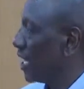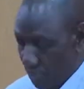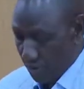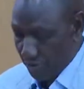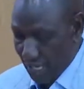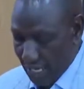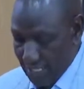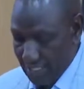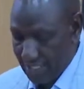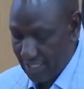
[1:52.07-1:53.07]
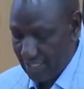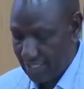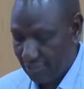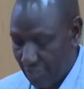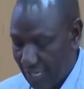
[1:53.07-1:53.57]
and provide
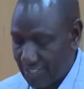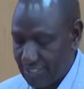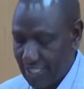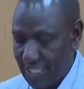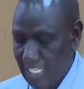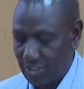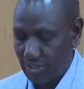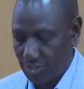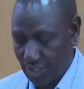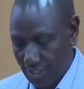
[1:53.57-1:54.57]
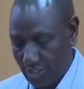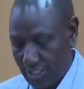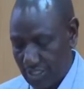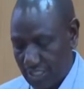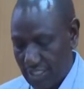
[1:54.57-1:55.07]
defense and national
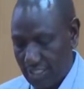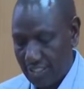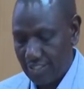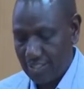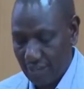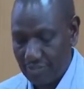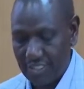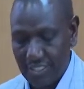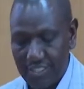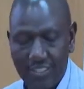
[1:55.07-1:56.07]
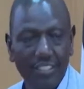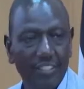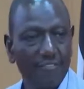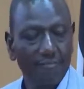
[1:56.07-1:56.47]
security services.